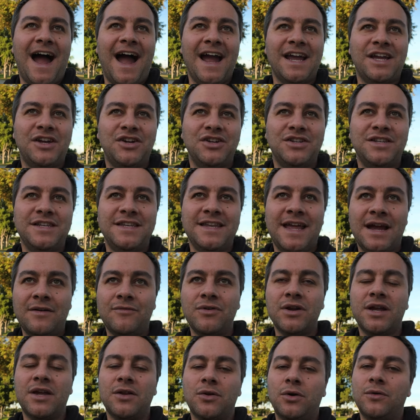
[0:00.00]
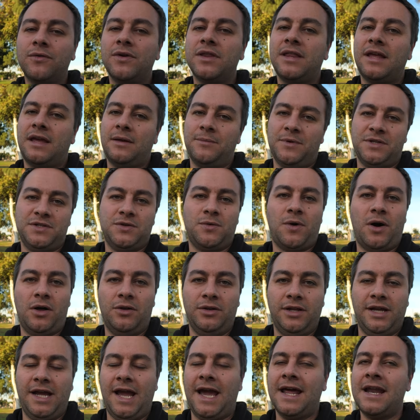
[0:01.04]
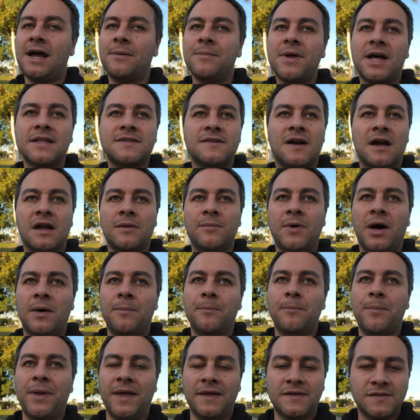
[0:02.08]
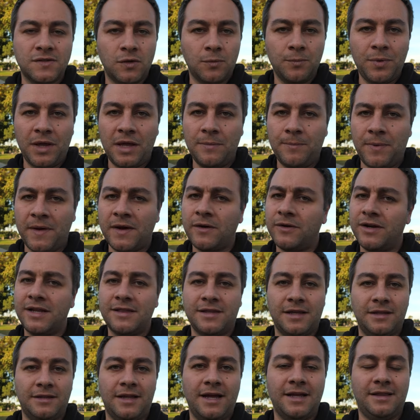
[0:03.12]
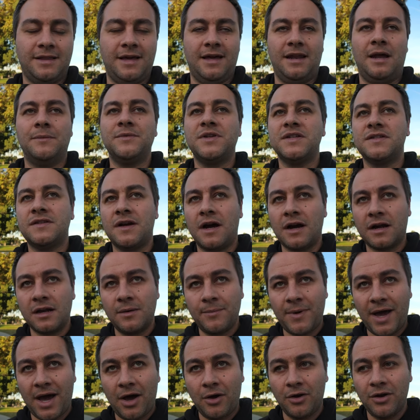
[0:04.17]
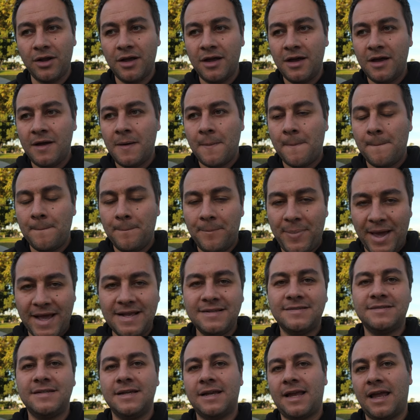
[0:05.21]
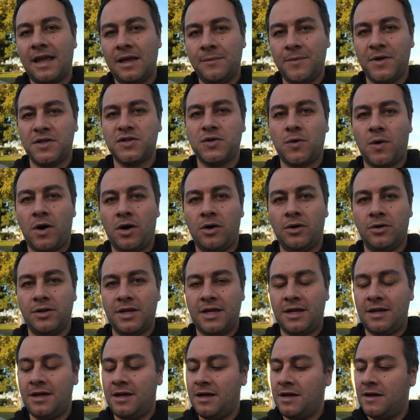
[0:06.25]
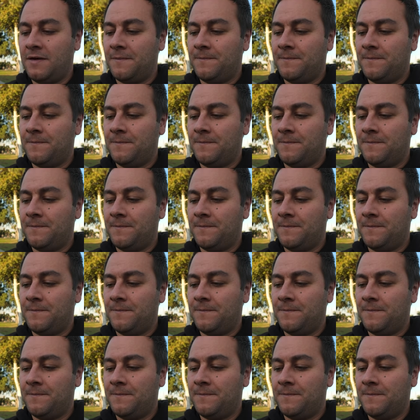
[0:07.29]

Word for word: I could never get over the image quality. And I'm not talking about pixel peeping or anything like that. I'm just talking about basic image quality.